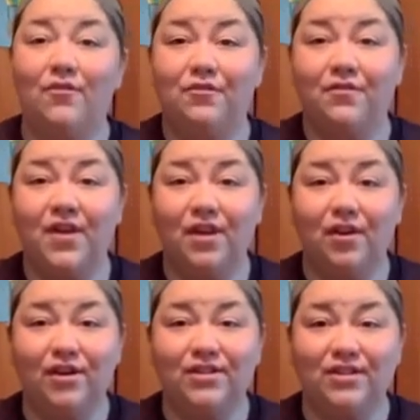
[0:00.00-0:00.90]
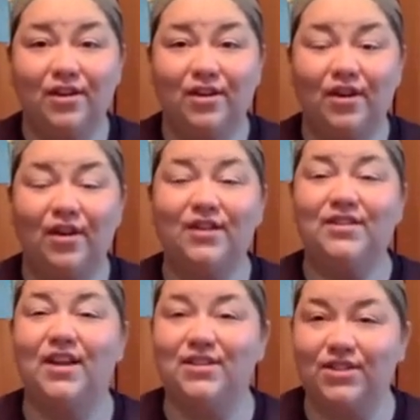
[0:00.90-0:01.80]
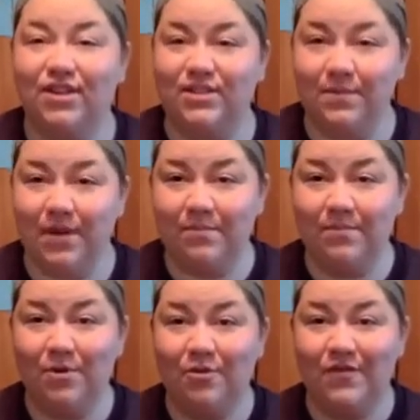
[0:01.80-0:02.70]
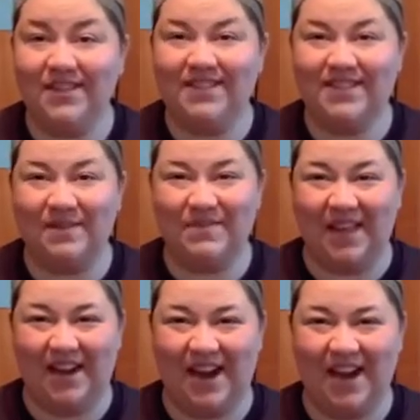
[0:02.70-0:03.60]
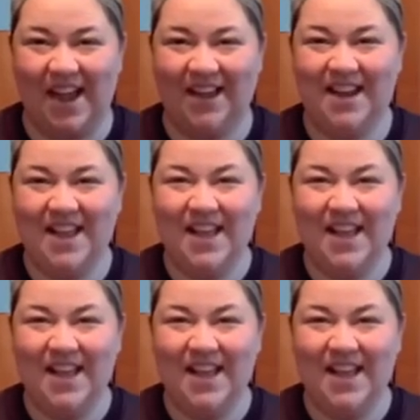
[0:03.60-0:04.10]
Finger circles, just be moving something, all right?